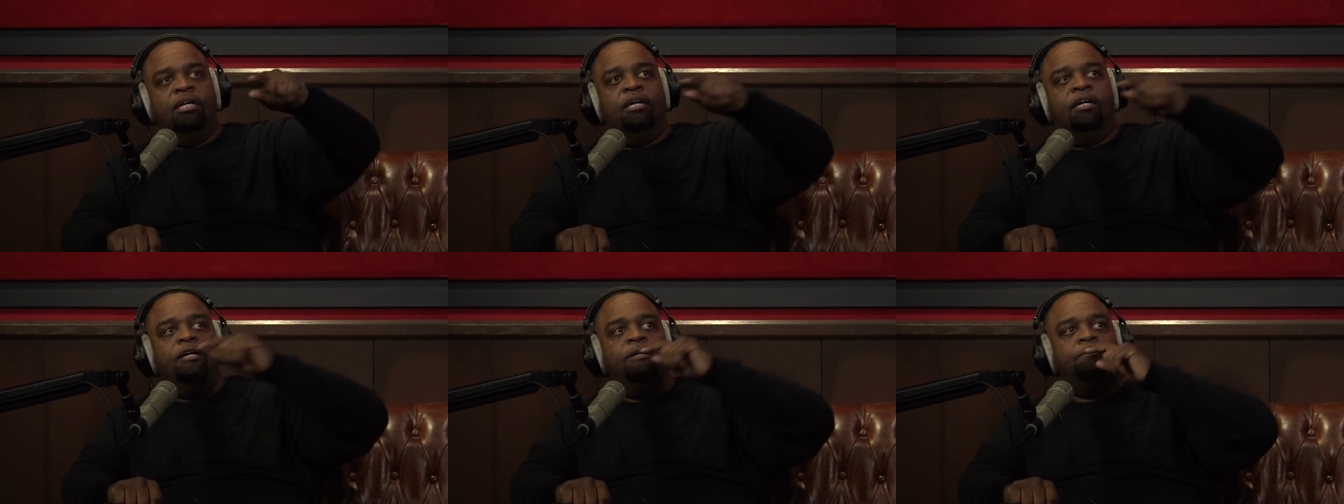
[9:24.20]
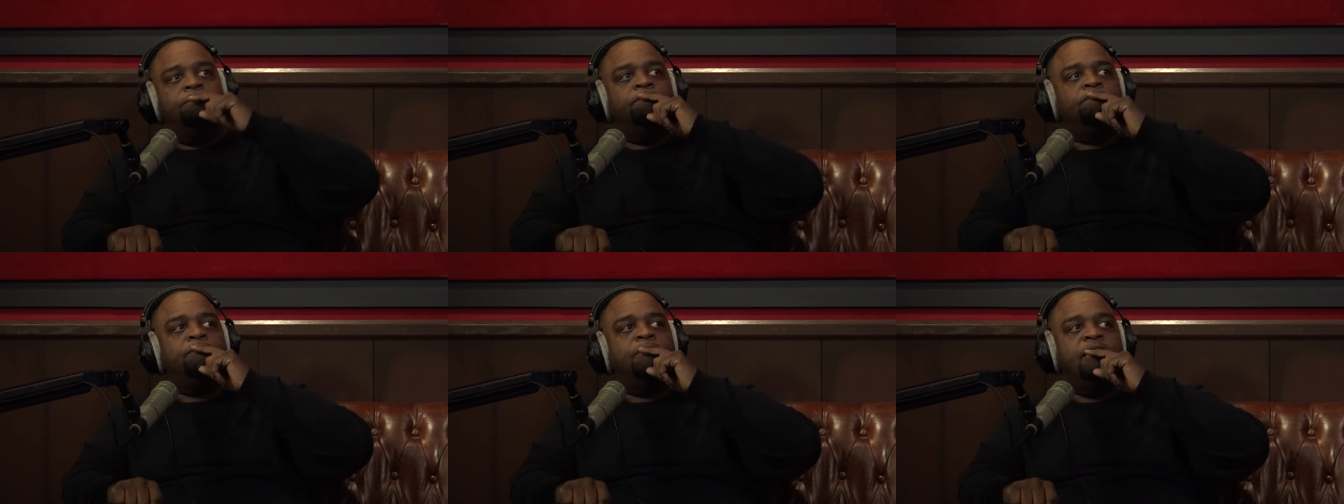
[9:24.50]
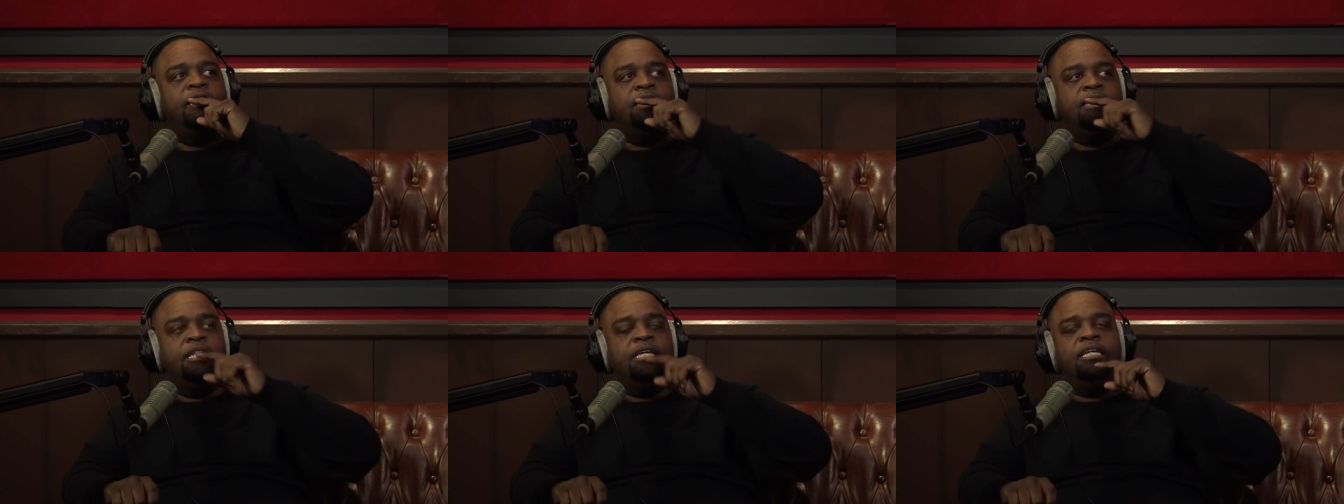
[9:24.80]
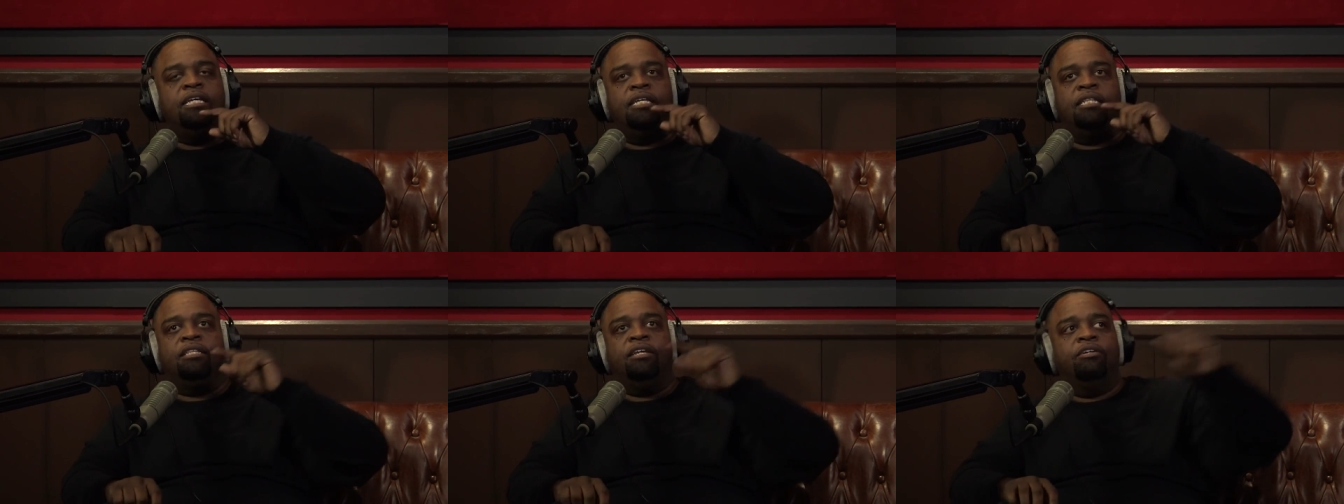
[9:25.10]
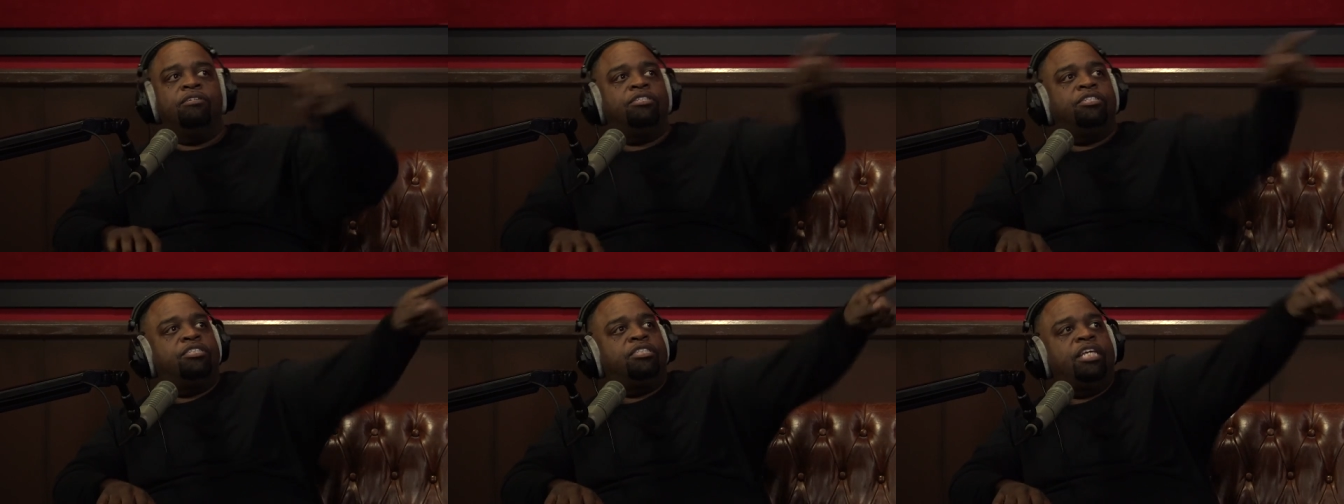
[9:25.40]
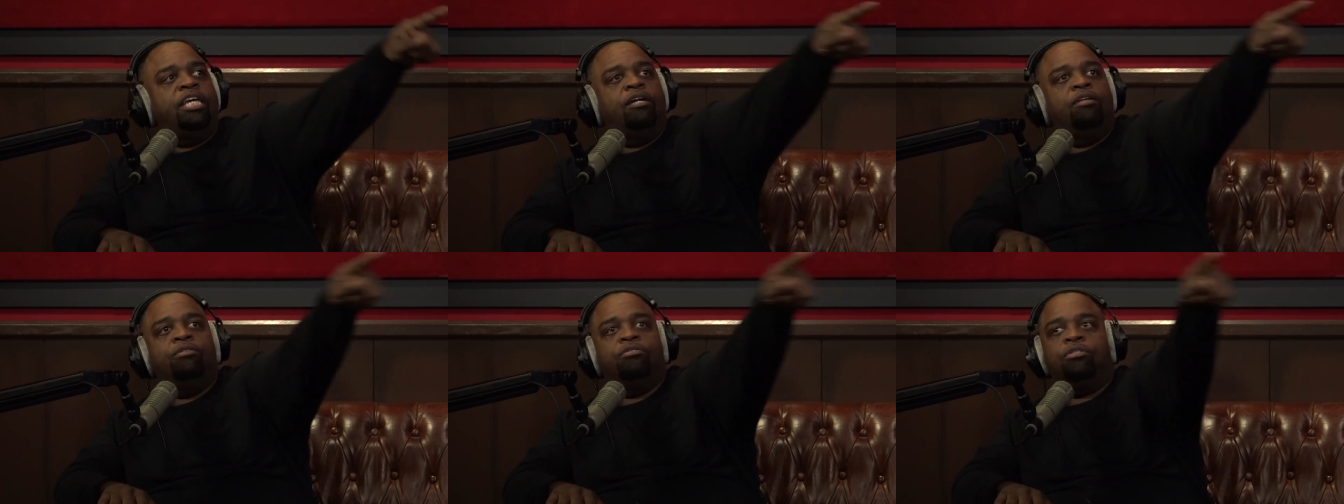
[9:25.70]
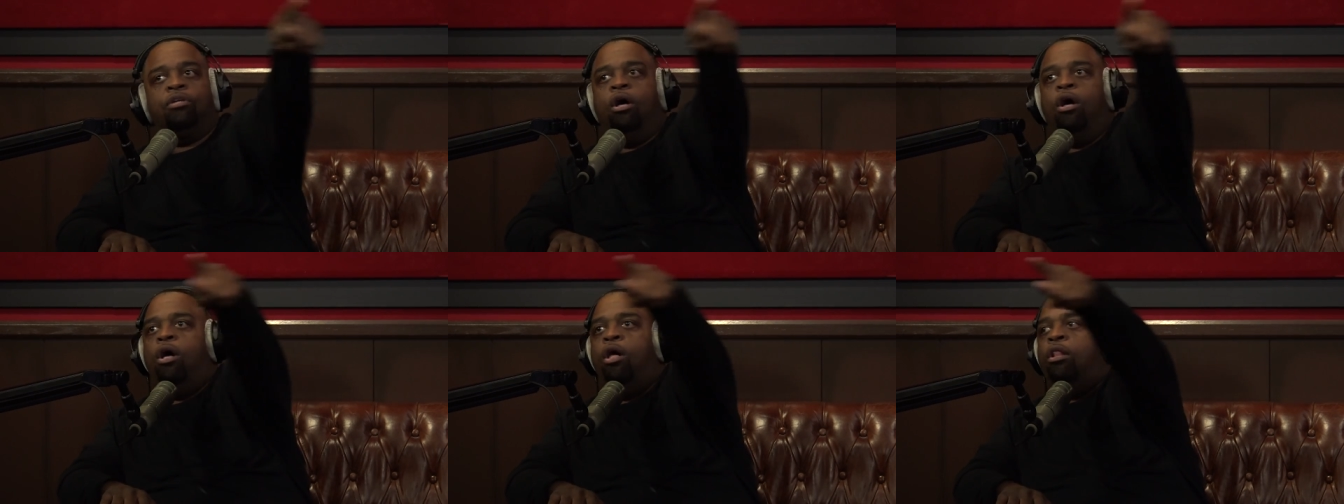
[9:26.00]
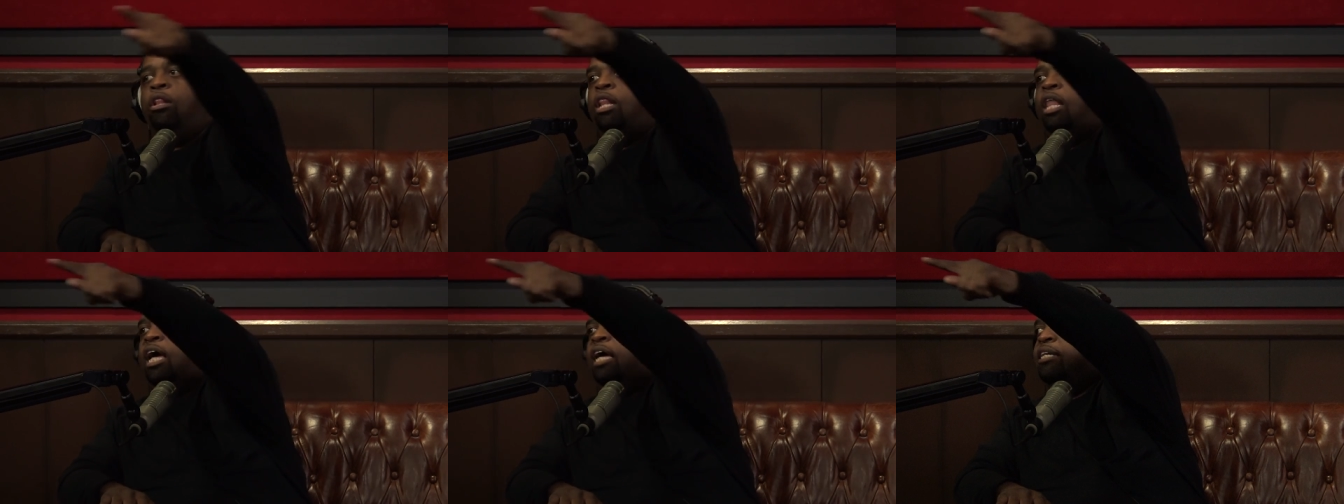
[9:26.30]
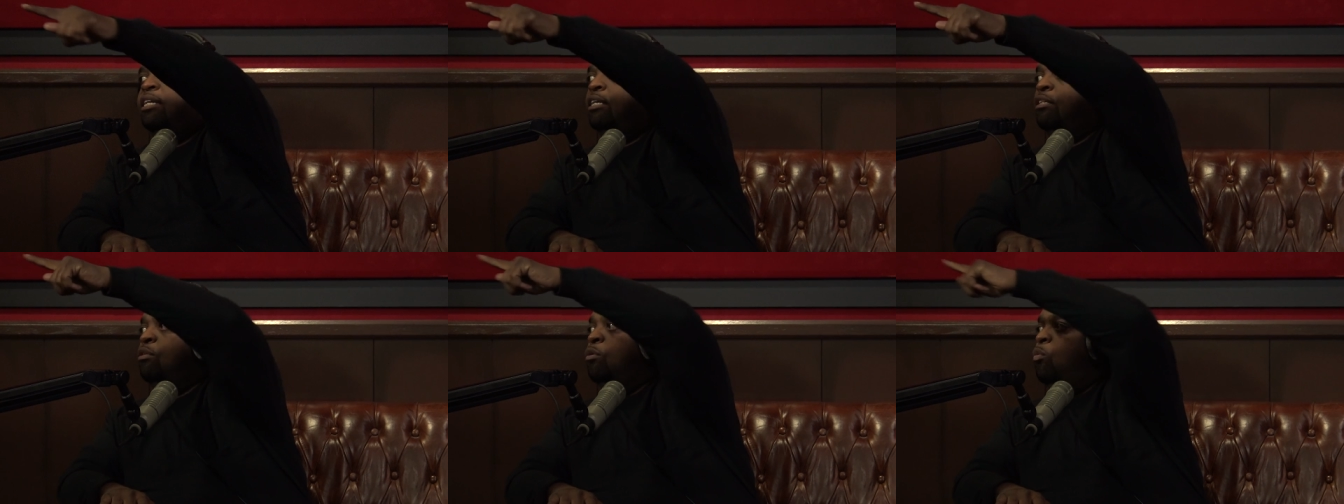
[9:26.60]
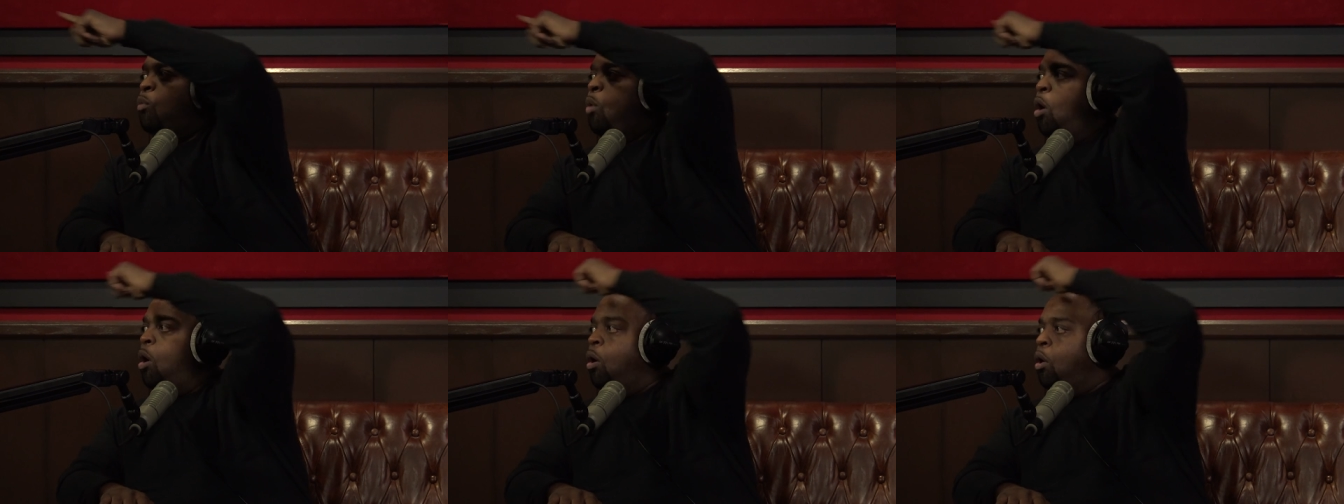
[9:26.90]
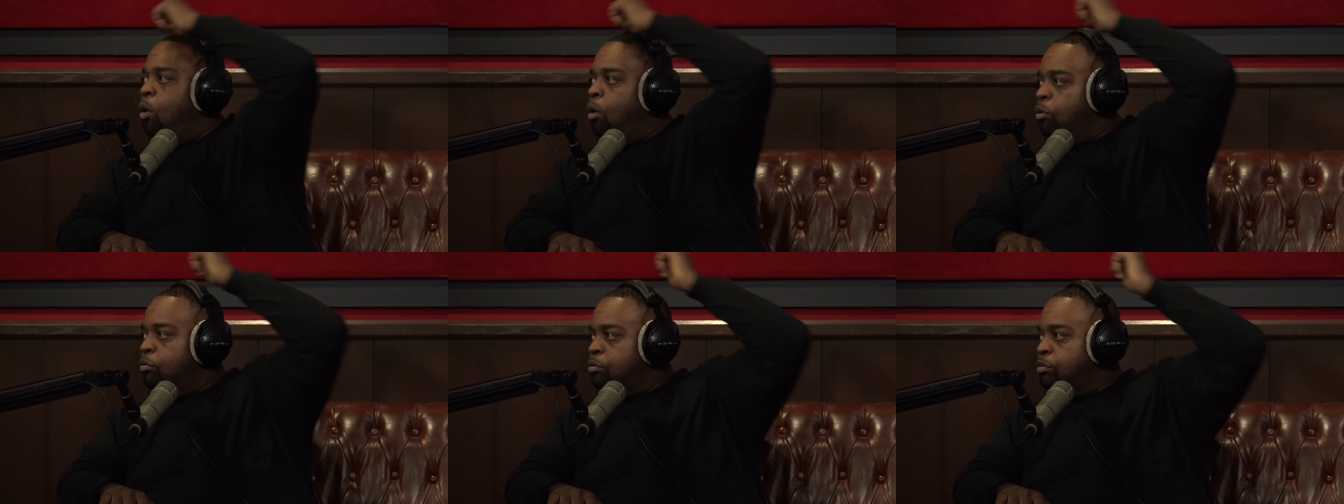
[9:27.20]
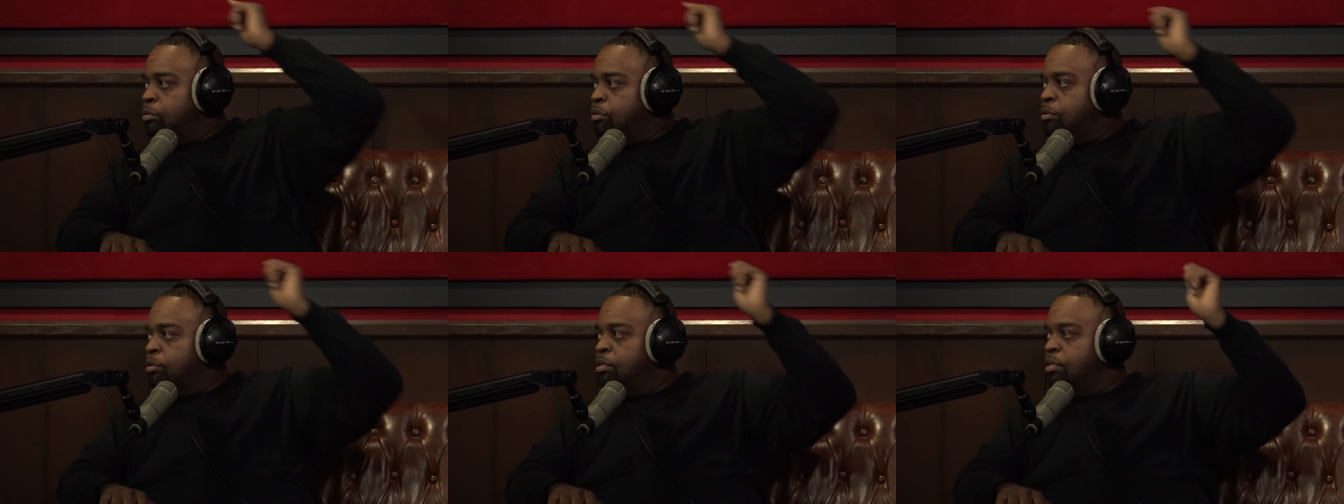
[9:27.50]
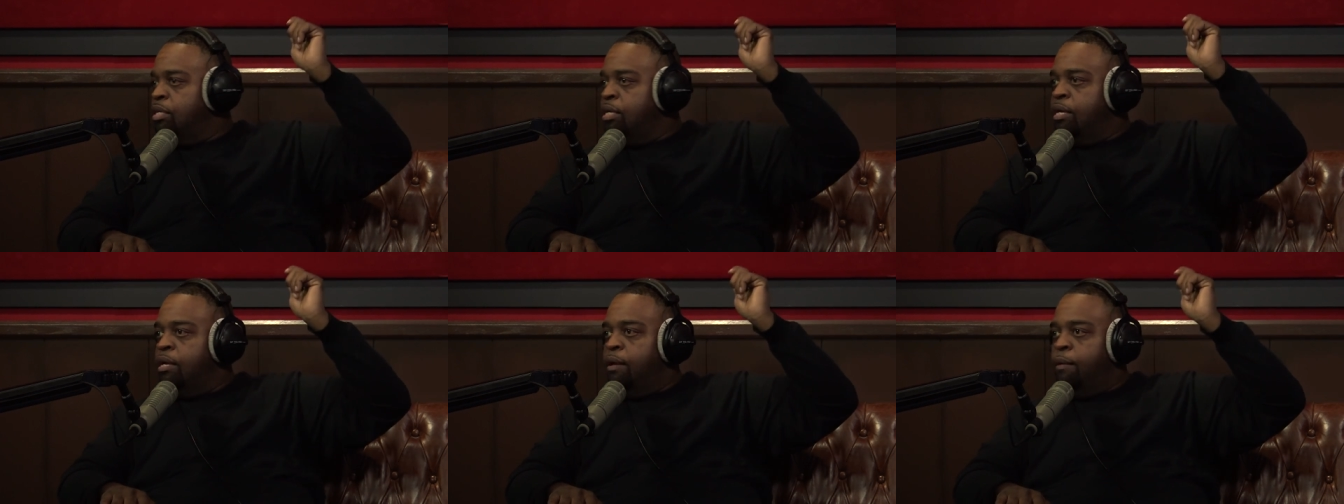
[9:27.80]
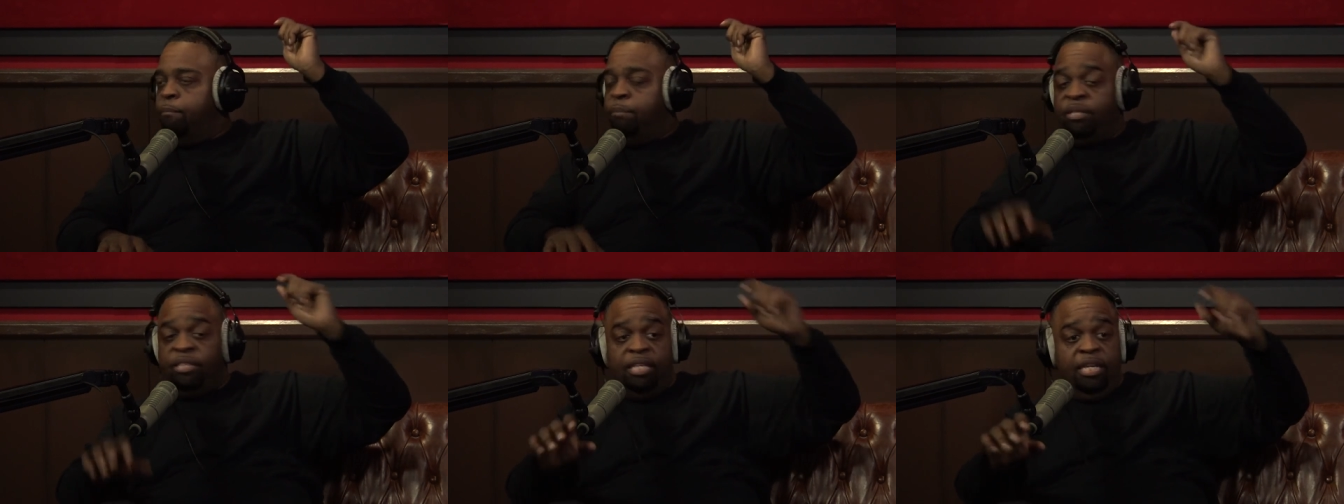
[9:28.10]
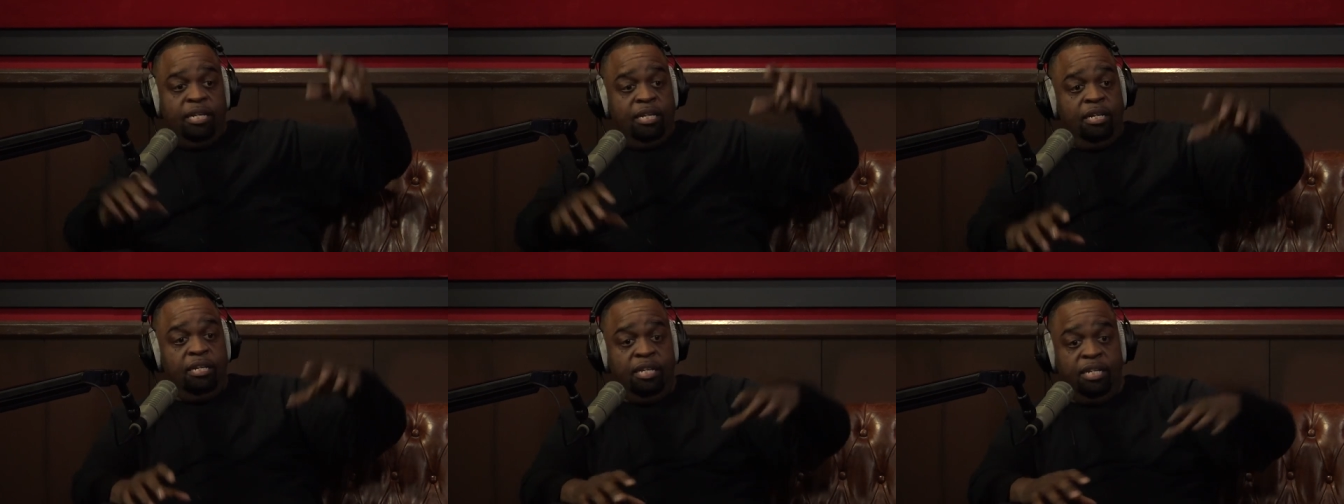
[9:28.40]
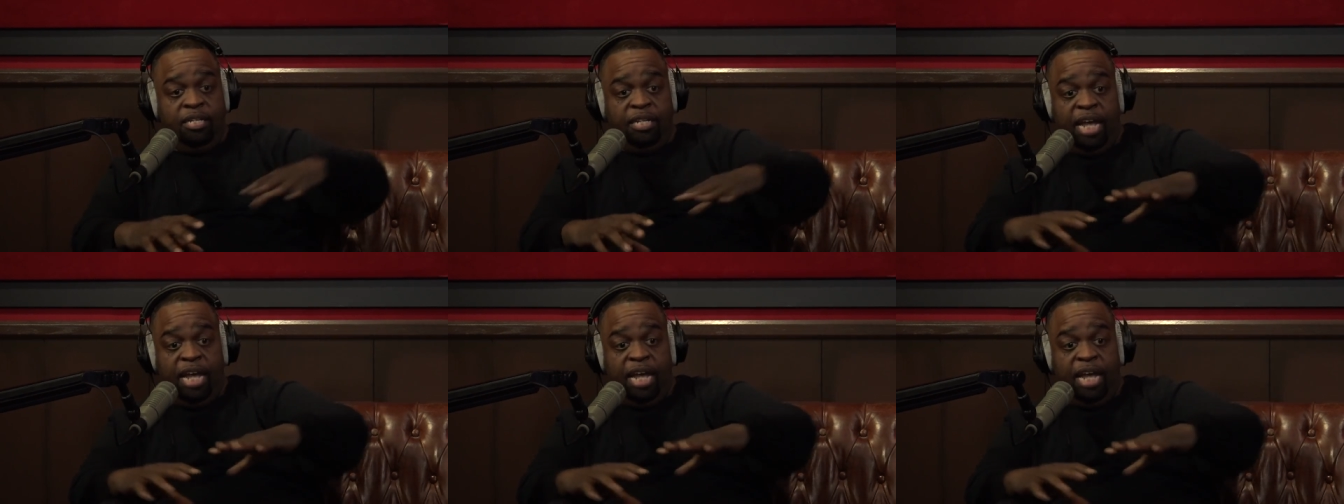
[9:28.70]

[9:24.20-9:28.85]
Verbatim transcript: um, in there's cells aligning the walls. Right. Mm-hmm. But then in the